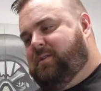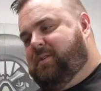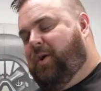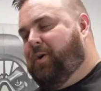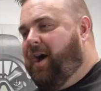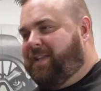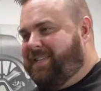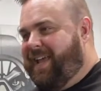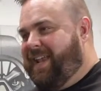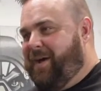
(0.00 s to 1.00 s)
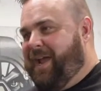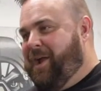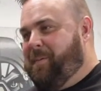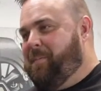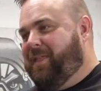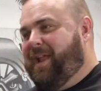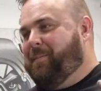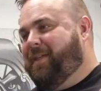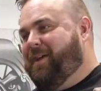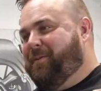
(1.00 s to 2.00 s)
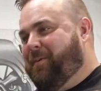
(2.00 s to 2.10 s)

oh God, Sten, now I can't remember the name of the other one.